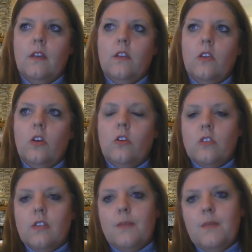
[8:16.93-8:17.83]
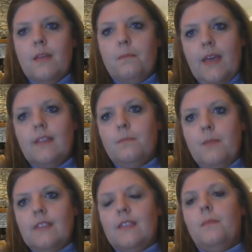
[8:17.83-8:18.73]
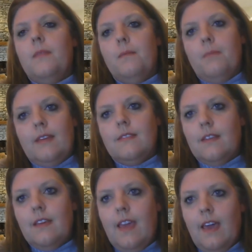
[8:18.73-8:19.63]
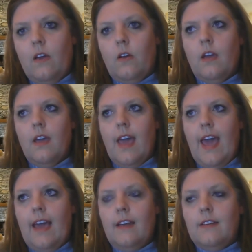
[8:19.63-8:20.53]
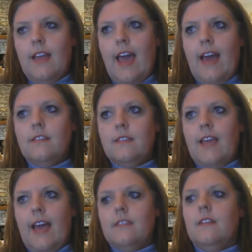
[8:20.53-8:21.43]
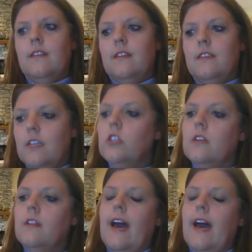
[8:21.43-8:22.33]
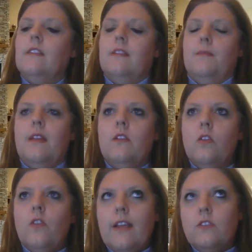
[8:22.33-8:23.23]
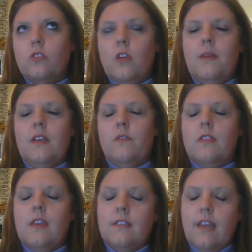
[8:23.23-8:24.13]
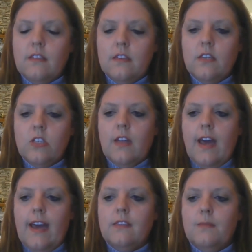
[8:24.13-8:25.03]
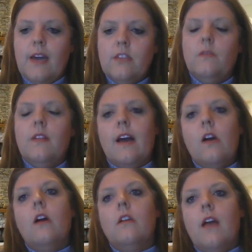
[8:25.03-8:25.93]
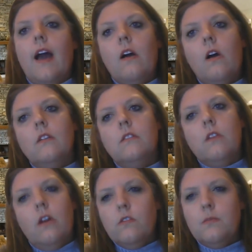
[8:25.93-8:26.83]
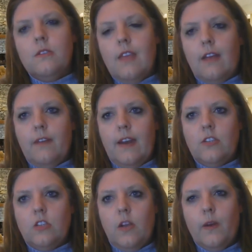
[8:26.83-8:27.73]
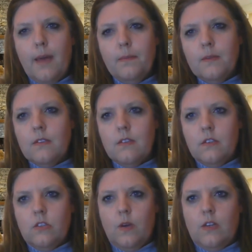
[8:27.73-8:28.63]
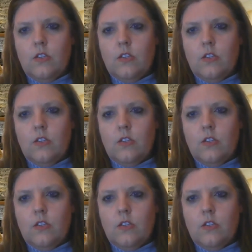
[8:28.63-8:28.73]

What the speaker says: it's not something that makes up their basic care. And as an additional item, and it could relate to so many different things. As an additional item, I just feel I can't contribute to that financially. What happens in a situation